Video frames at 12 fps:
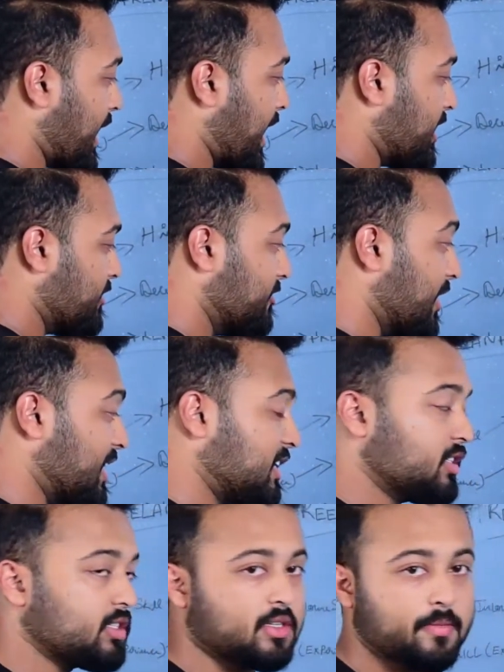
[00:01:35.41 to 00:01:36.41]
had a very
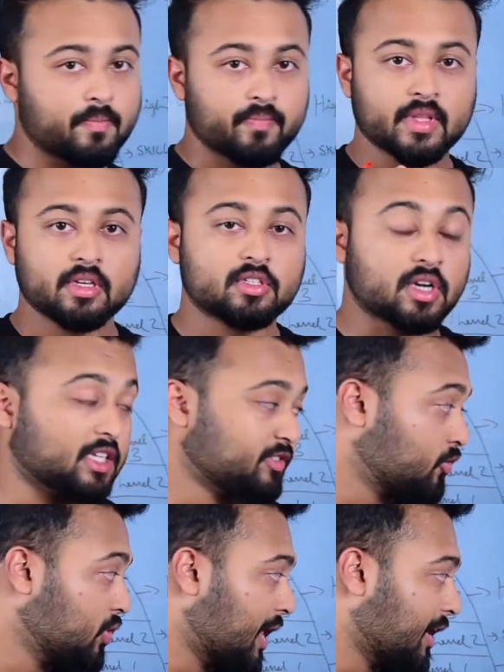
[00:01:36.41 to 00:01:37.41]

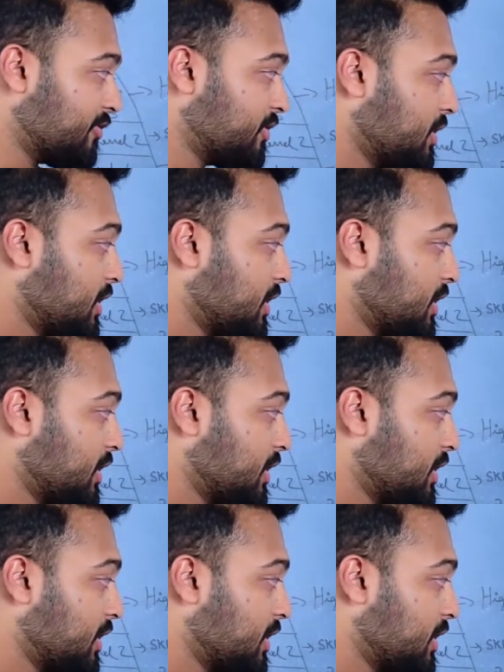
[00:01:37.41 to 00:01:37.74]
stressful life.